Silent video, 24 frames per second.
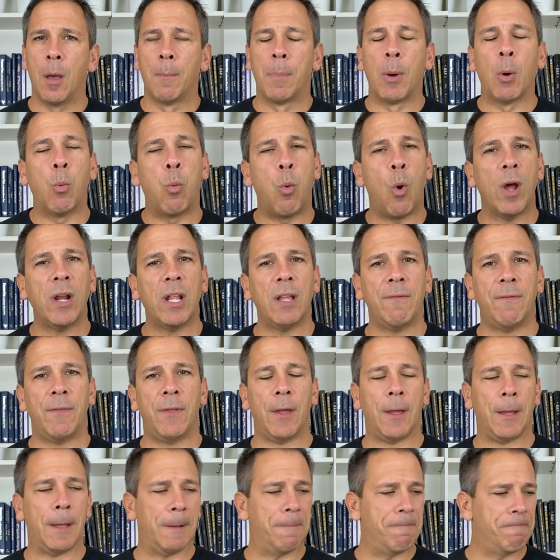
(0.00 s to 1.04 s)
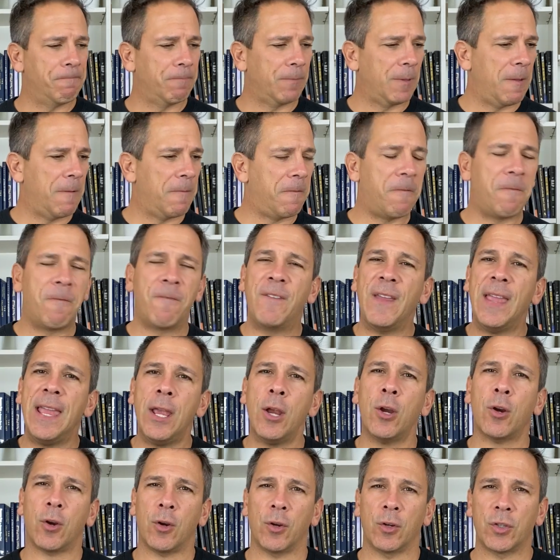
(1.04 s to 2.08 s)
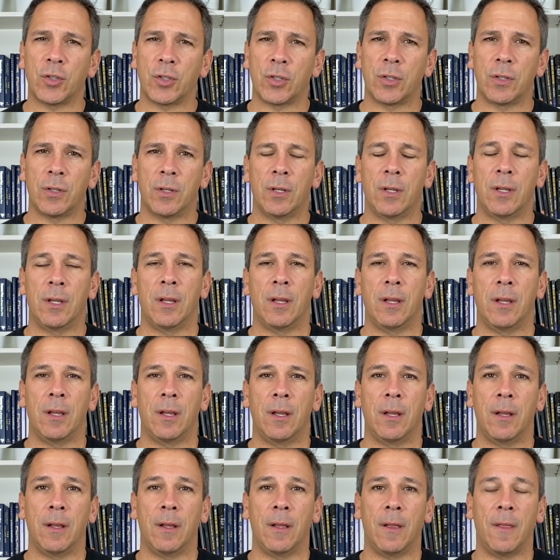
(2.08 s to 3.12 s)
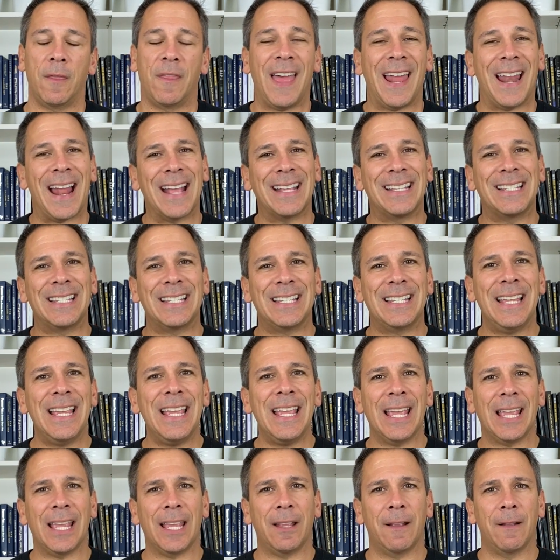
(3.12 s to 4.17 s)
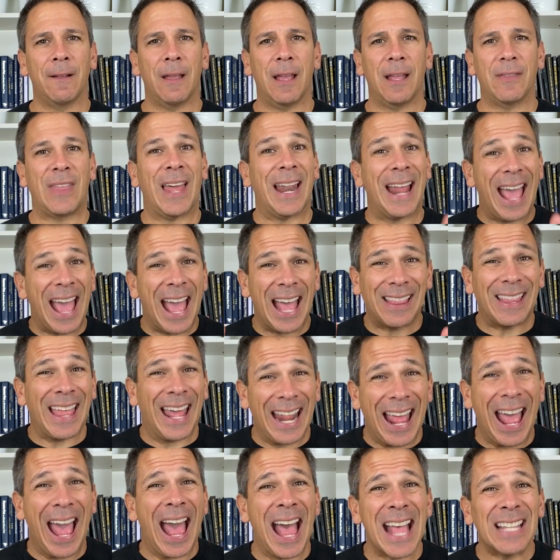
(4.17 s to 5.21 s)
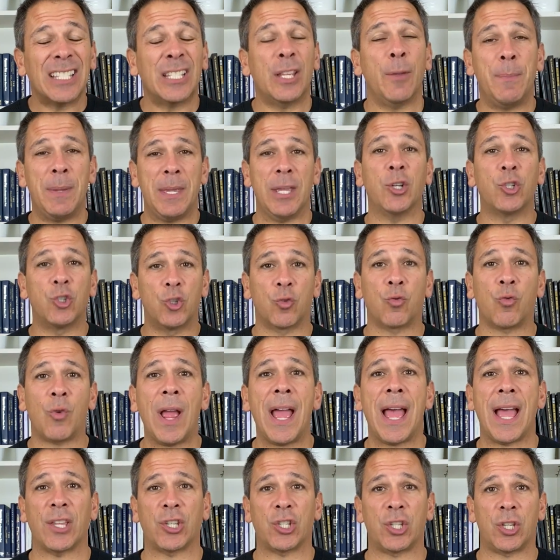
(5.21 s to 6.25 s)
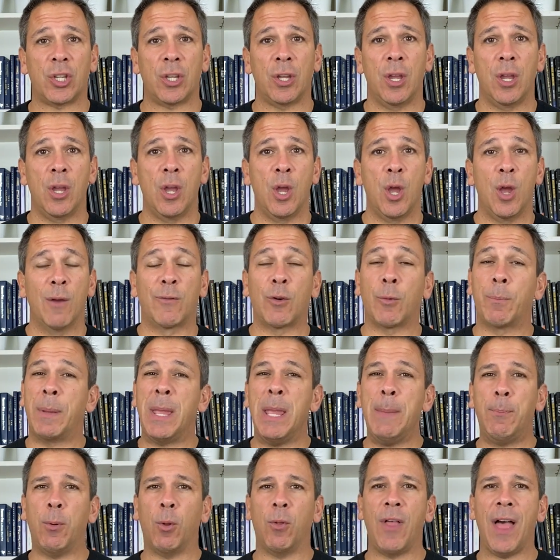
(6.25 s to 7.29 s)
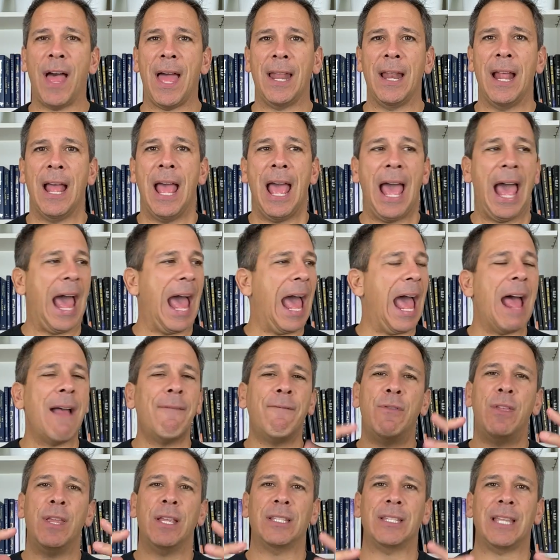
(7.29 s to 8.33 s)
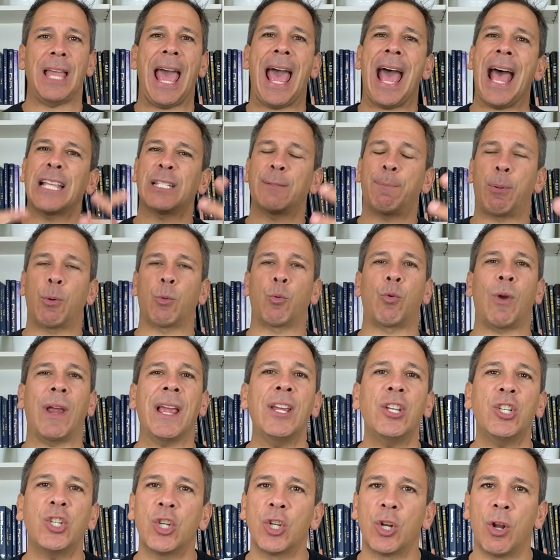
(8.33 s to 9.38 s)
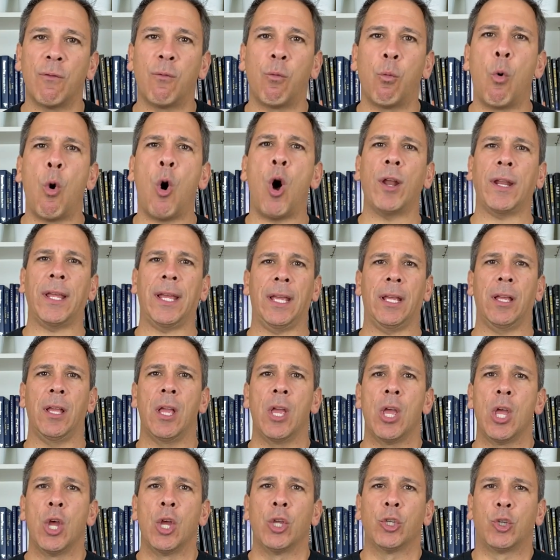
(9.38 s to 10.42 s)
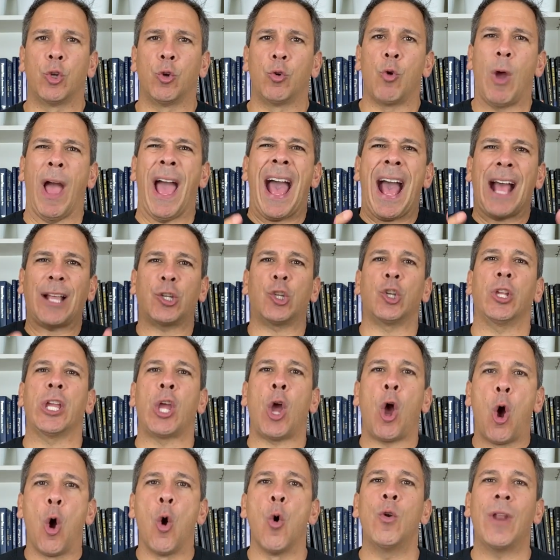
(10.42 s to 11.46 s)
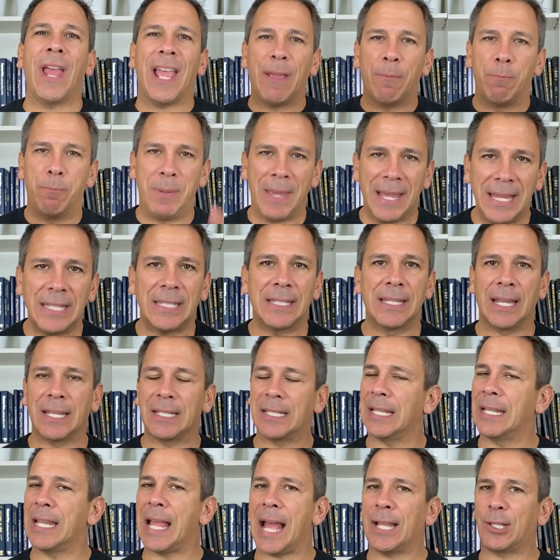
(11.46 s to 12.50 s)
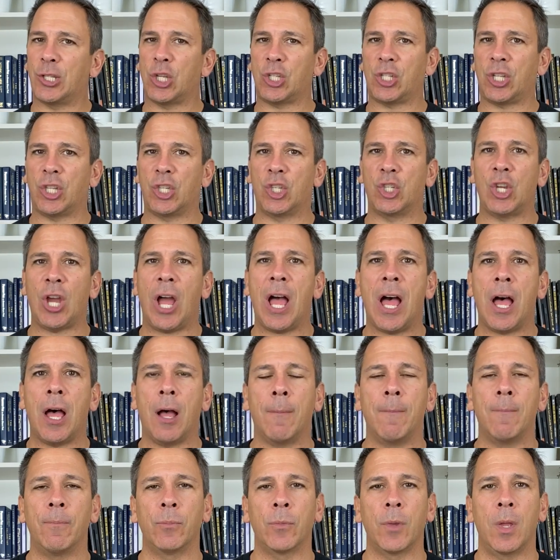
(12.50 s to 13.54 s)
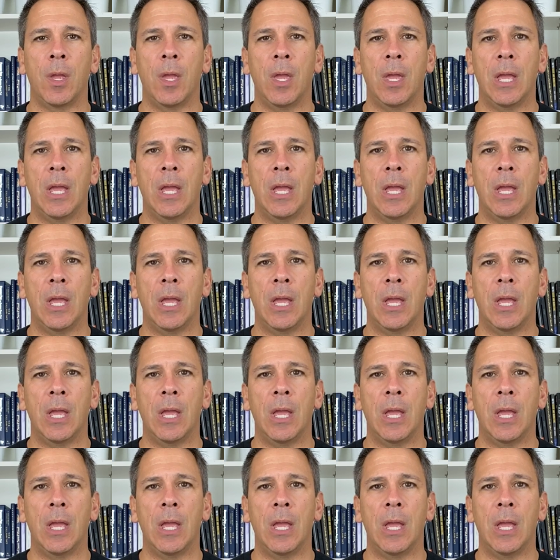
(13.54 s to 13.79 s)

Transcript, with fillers: But one of the fears that I see that, I, that it has to be addressed for people that have this aspiration of wanting to actually own a business and not just a job